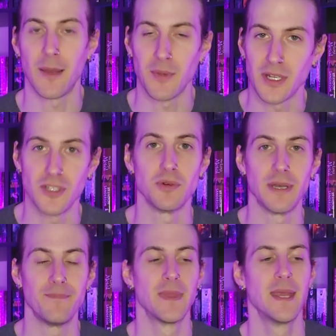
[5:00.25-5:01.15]
I'm going to do
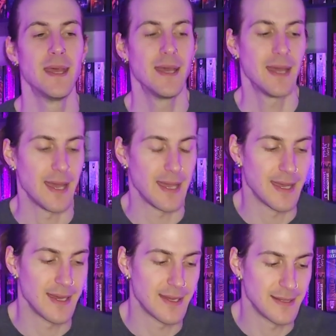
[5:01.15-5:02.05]
it.
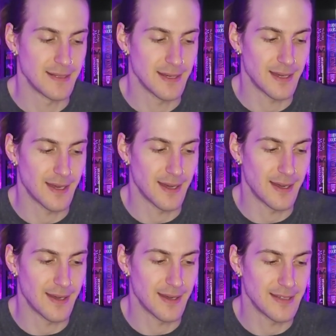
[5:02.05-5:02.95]
And
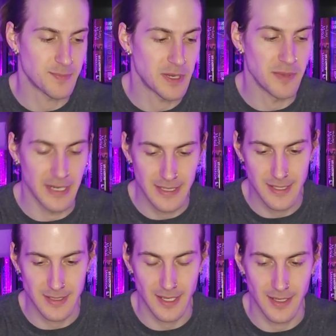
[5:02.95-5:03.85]
it's been a minute
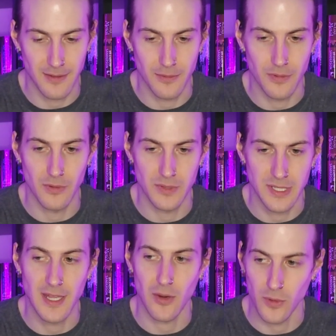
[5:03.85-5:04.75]
since I was
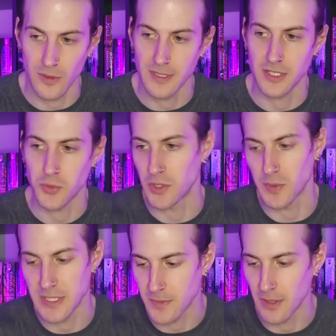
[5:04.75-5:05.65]
in that world because I just wanted to
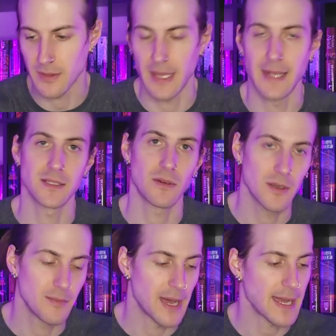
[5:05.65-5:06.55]
read some other things, and I'll
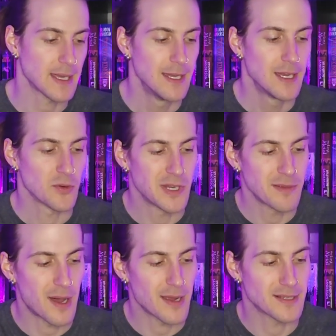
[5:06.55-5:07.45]
come back.
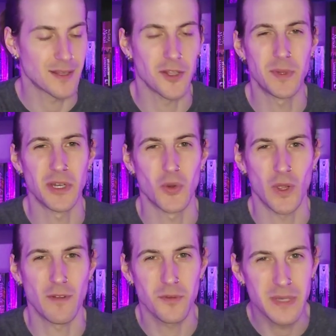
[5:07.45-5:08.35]
Reading manga is a little bit
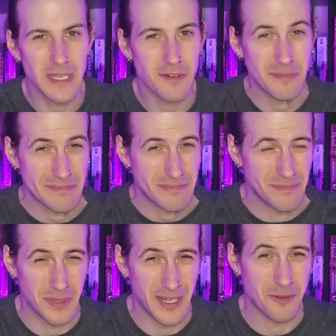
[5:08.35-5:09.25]
annoying for me, if I'm
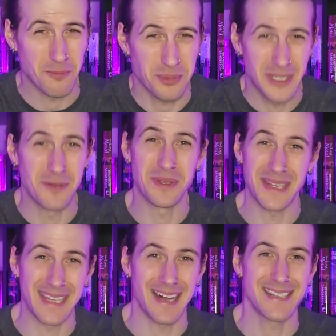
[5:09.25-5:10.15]
being
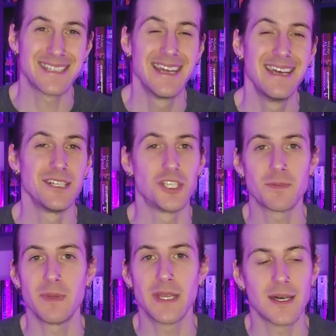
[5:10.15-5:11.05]
completely honest,
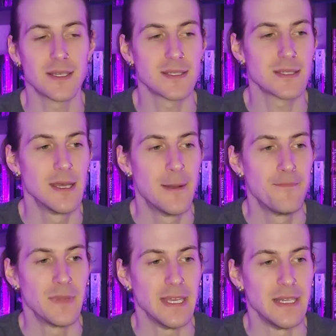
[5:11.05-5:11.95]
just because
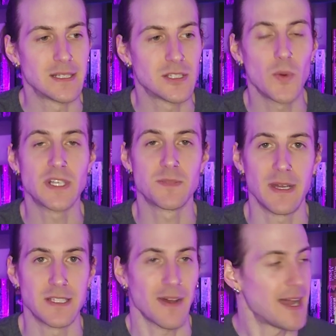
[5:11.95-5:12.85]
it's so
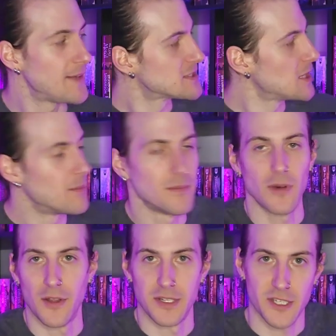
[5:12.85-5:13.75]
expensive. I have some
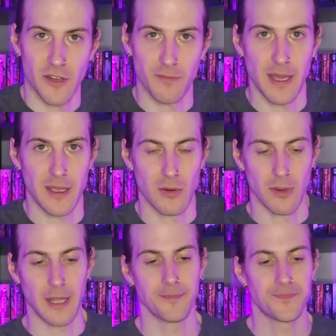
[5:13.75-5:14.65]
on the shelf back here,
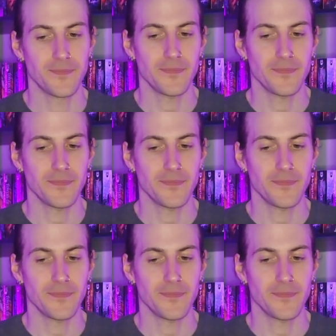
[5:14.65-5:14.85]
right?